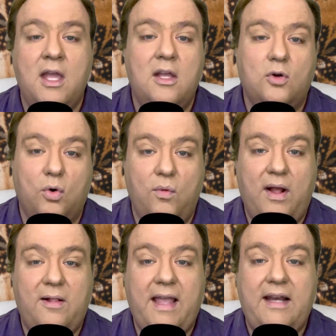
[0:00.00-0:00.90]

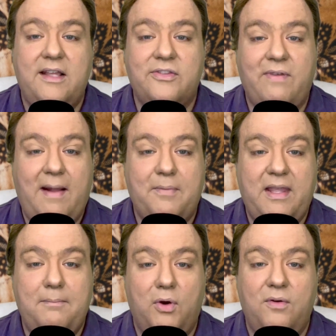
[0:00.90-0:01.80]
Gruelle and his
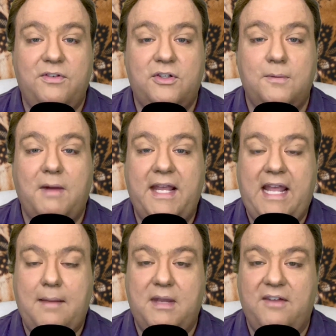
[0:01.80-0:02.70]
family moved to
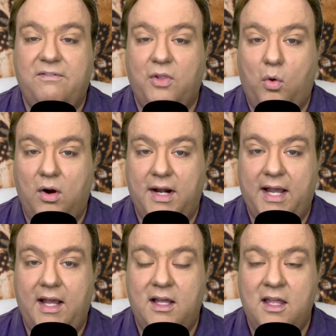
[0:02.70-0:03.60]
Miami,
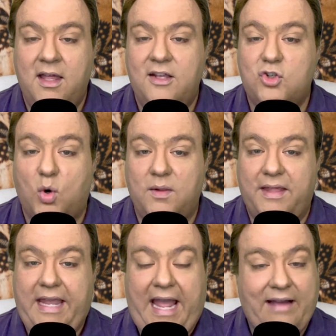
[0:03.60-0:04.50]
Florida.
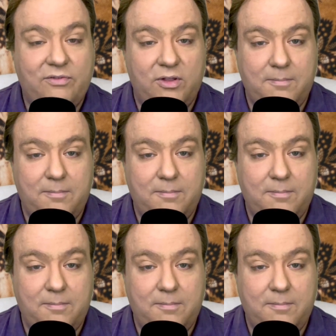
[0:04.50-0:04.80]
Shortly after the